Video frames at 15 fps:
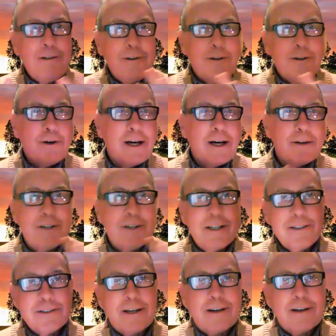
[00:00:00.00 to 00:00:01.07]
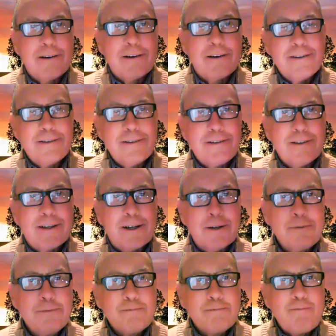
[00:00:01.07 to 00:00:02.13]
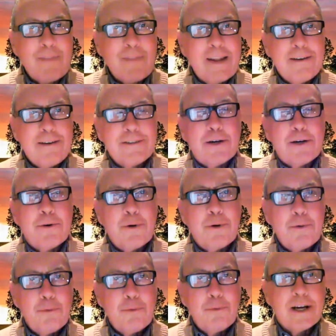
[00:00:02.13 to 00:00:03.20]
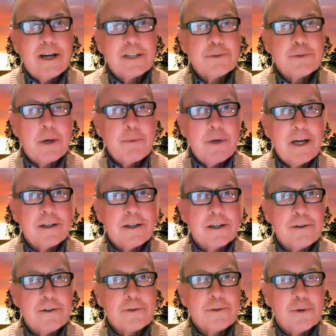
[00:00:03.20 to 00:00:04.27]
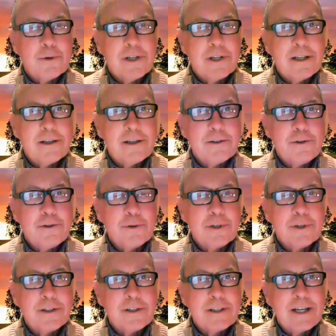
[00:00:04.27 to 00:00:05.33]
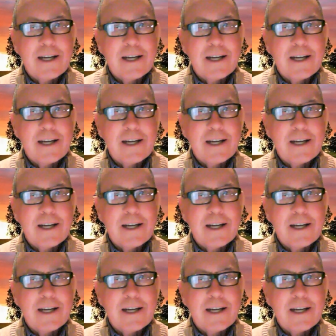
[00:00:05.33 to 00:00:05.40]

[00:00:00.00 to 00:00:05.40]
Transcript: you know how things are, and that's why we had to control who can get